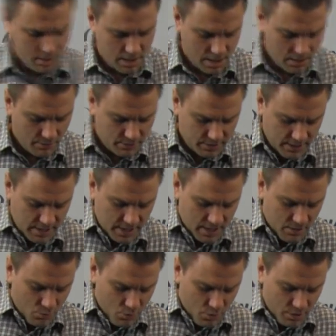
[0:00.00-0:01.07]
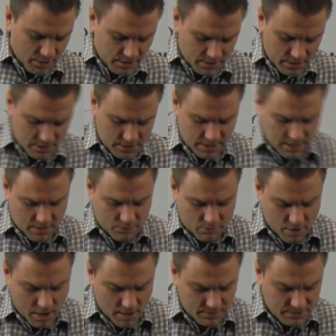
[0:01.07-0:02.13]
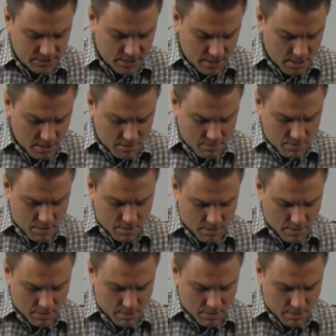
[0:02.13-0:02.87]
I would again want to get Rob set up